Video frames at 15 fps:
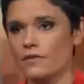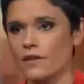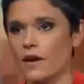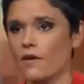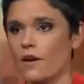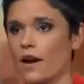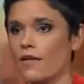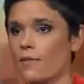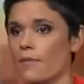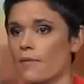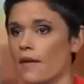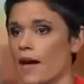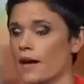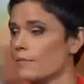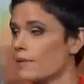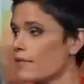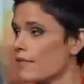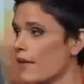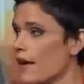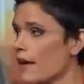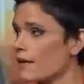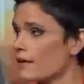Now, I mean
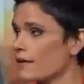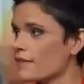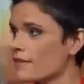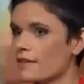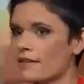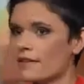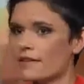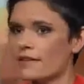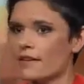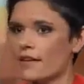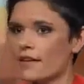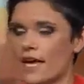that in the